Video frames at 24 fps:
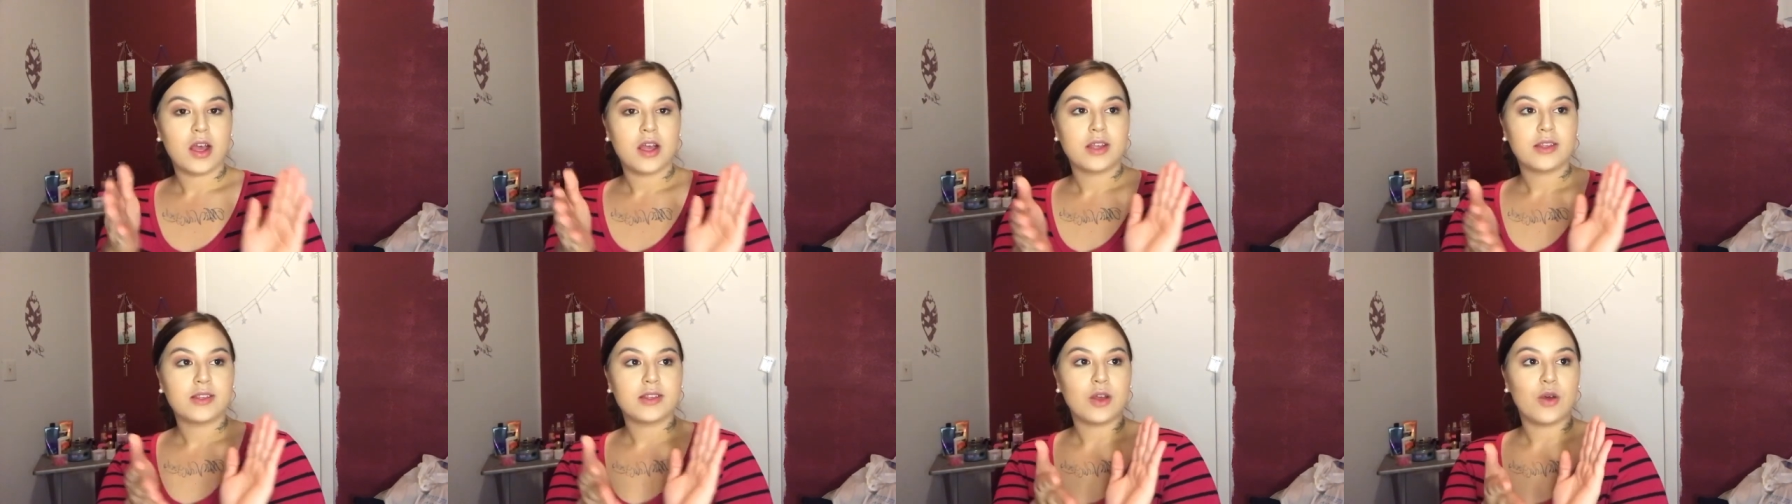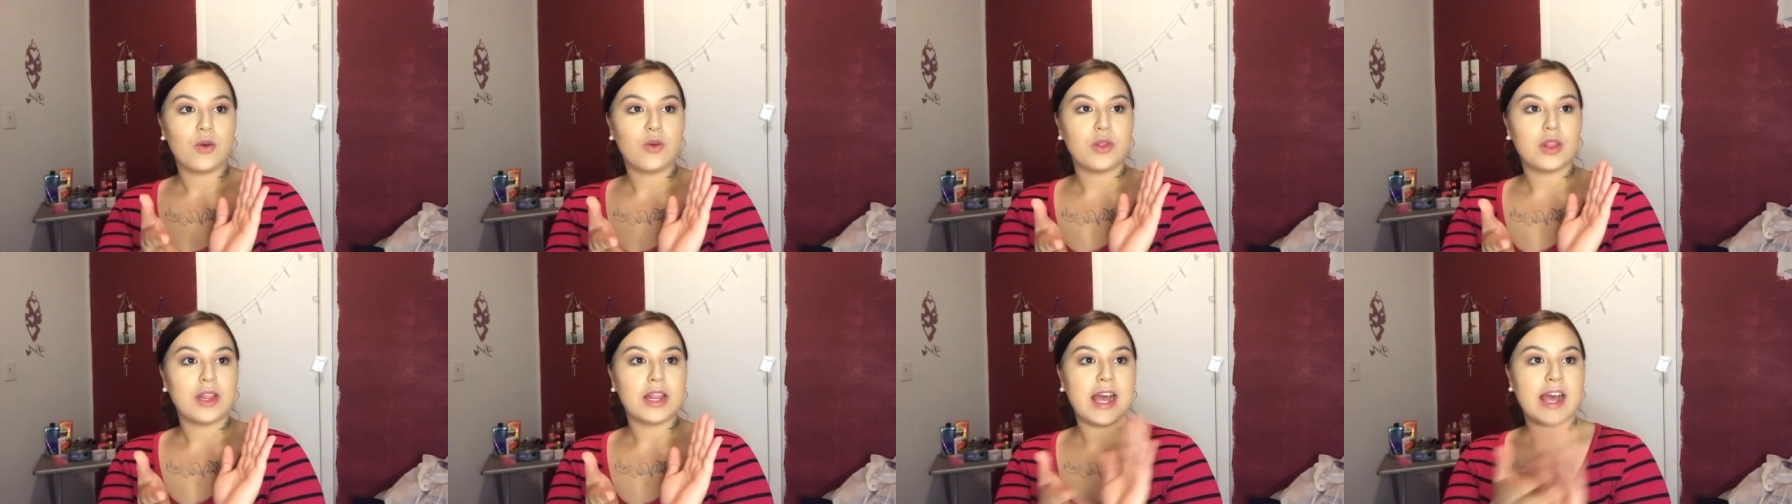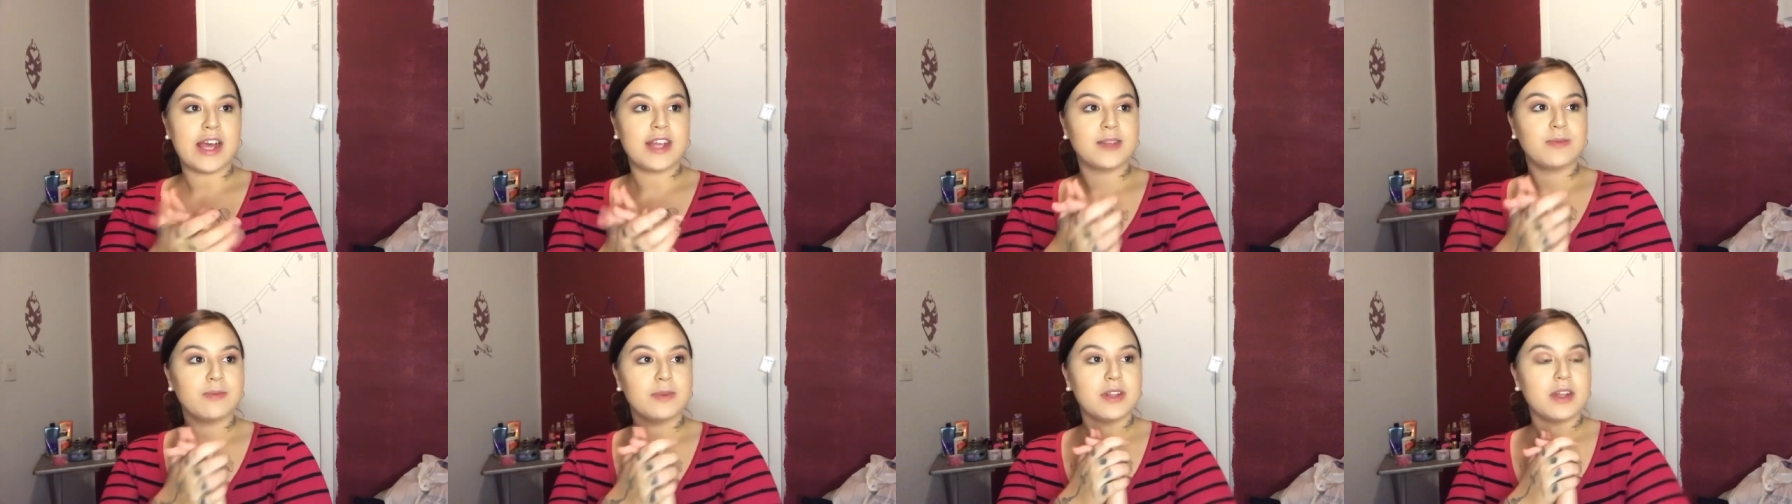So
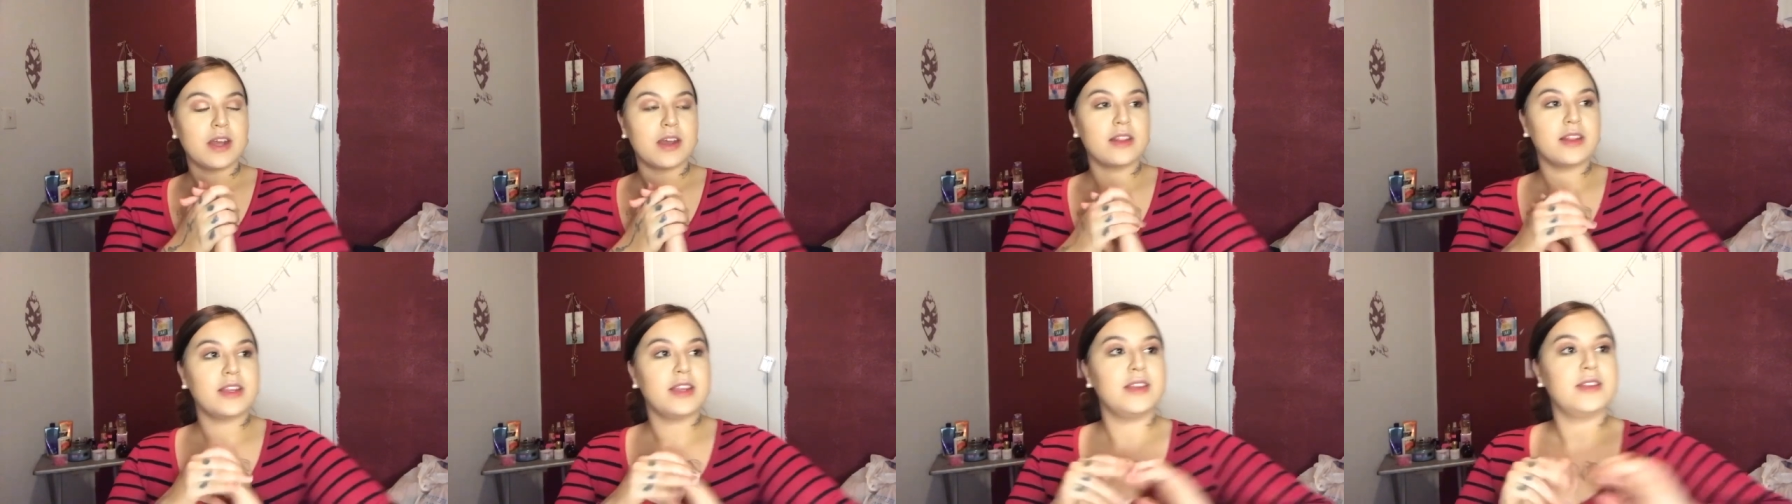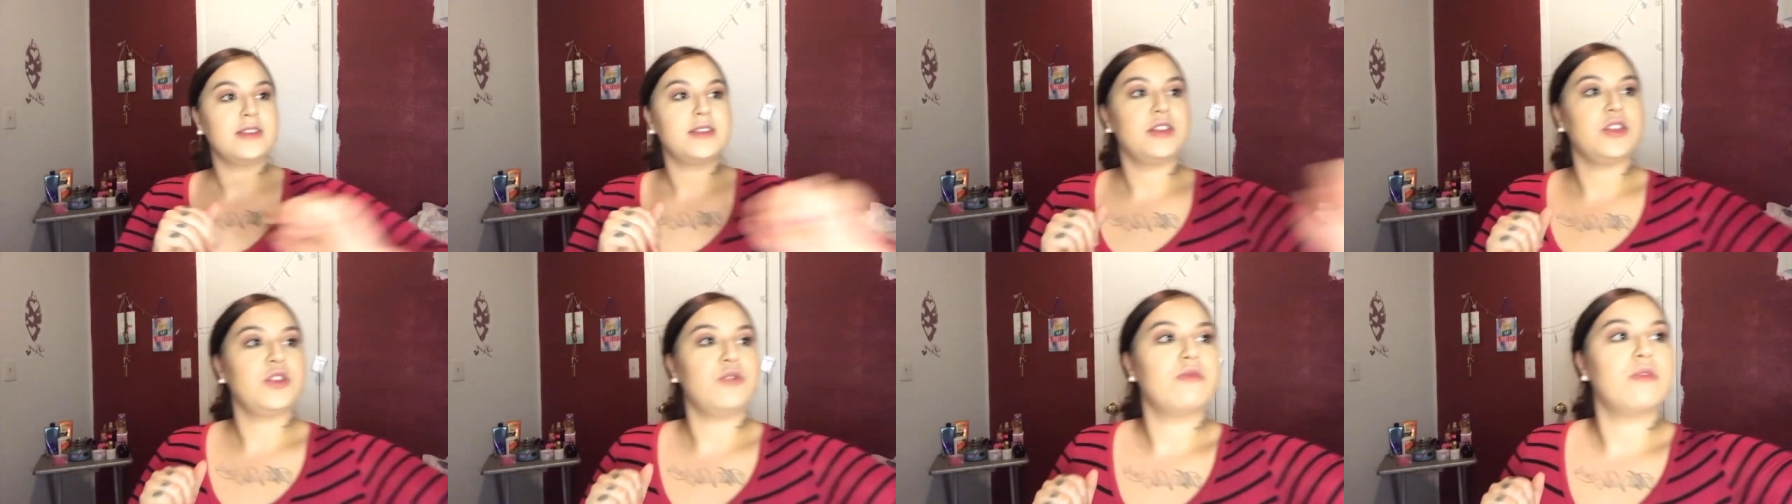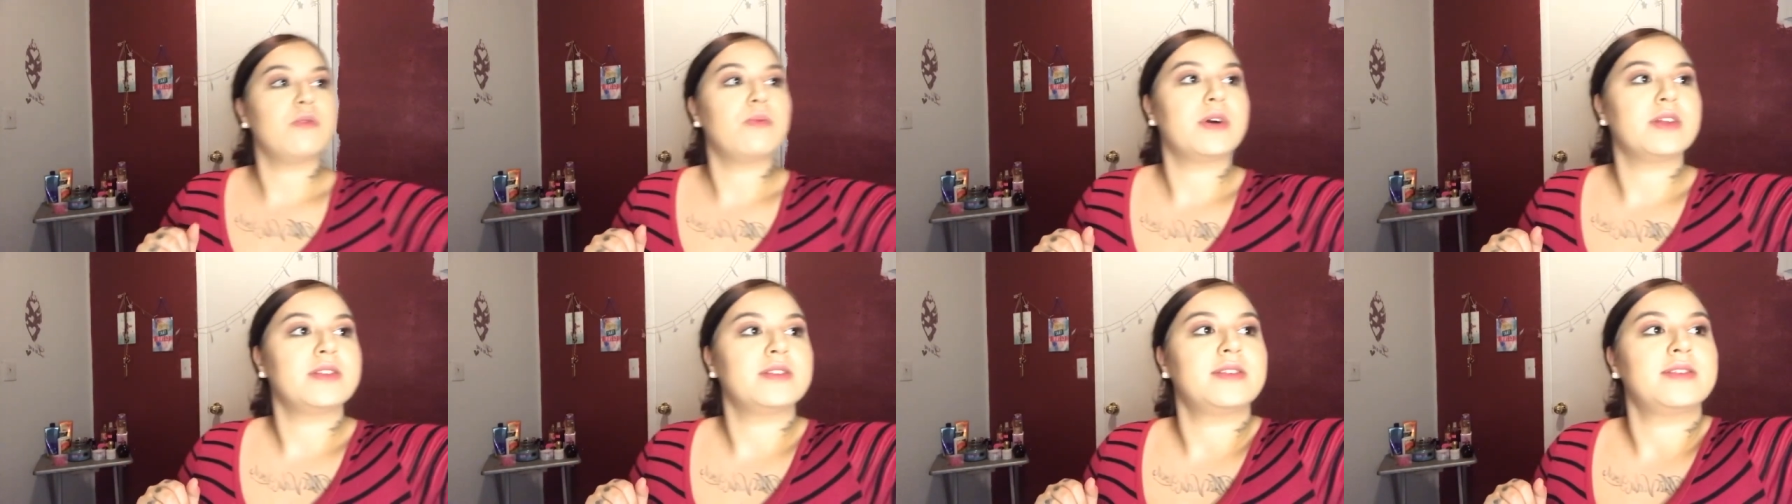last but not least, you
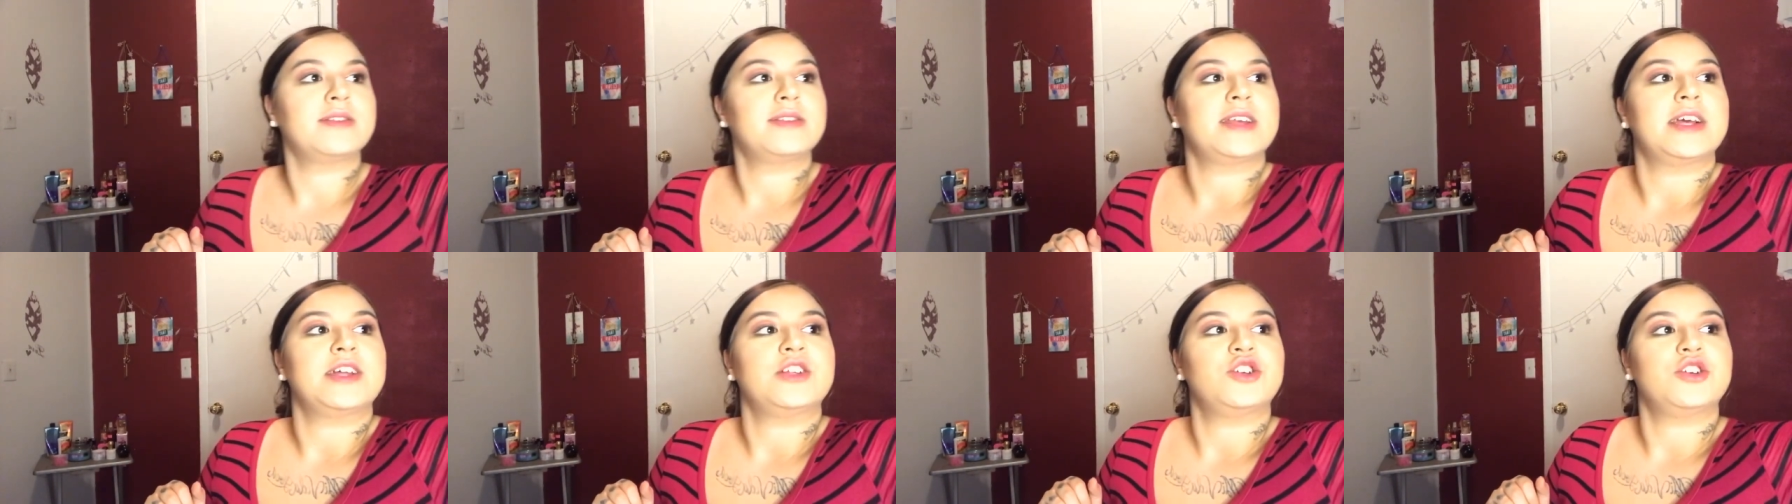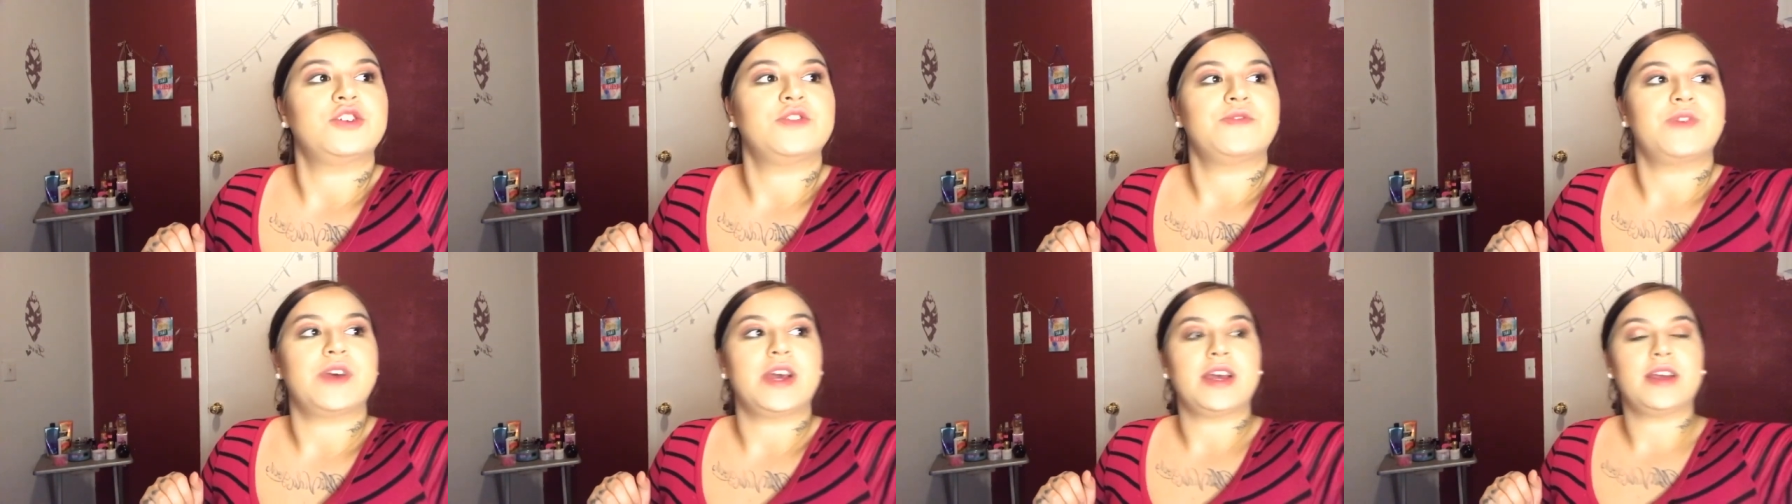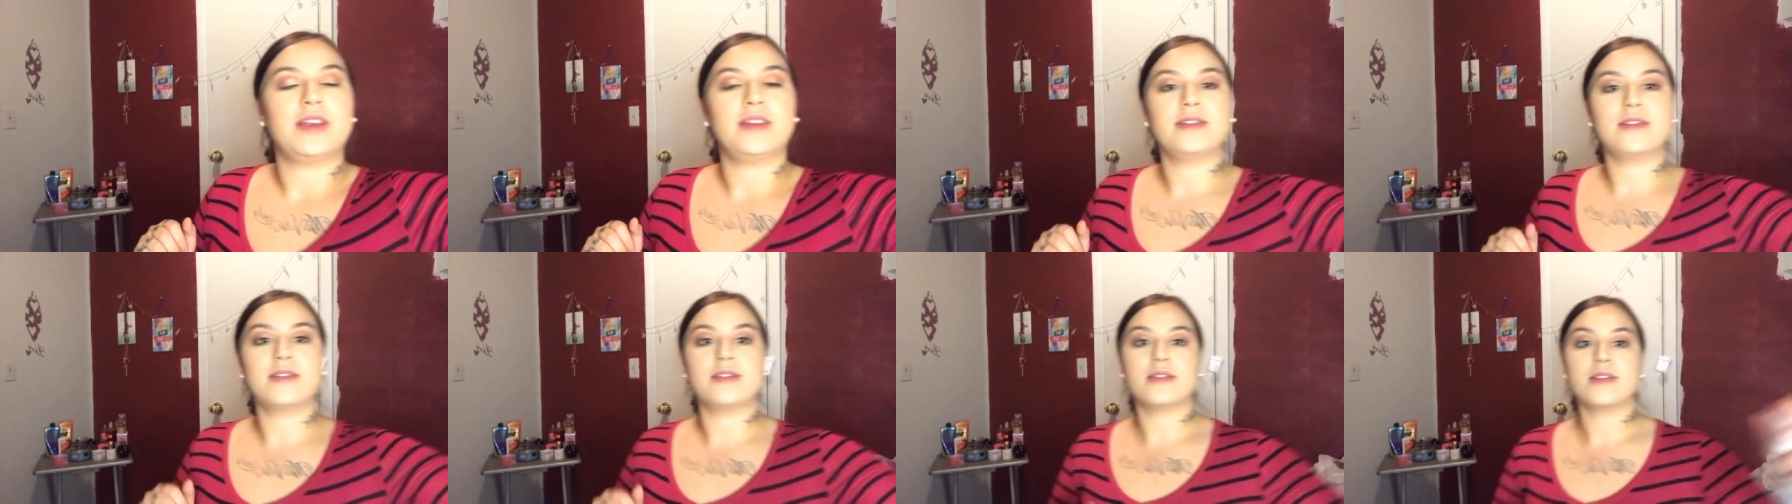will want to set your
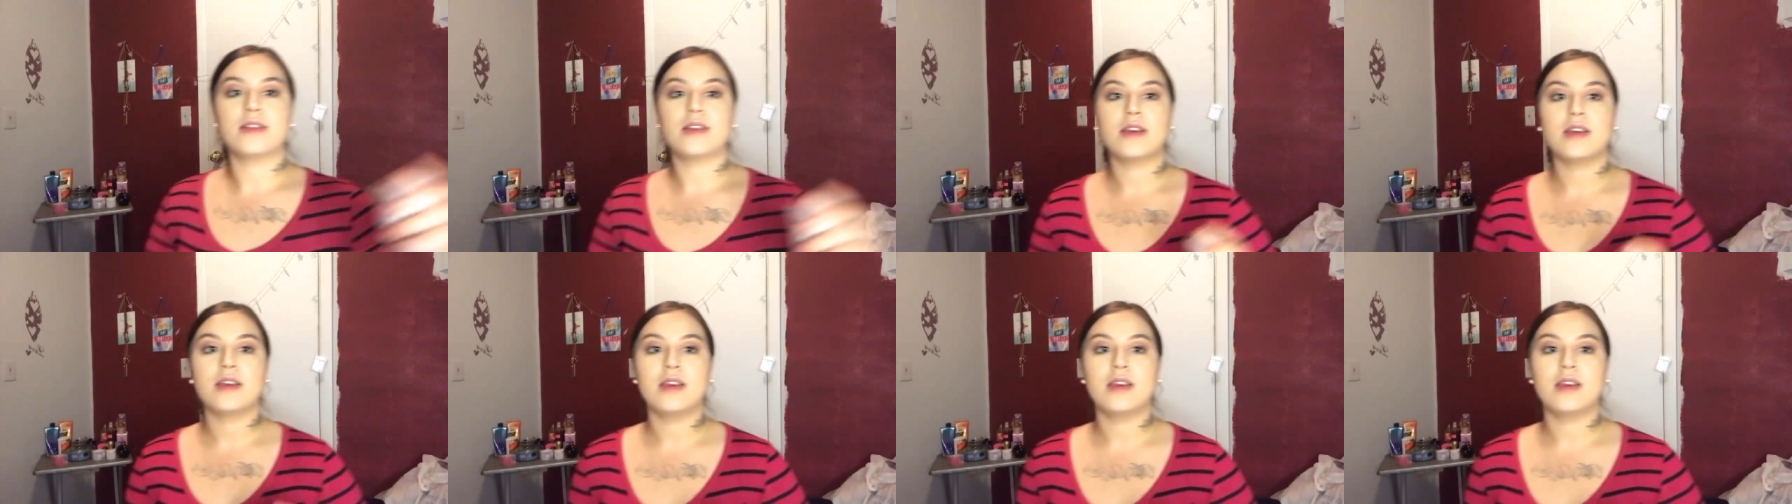face,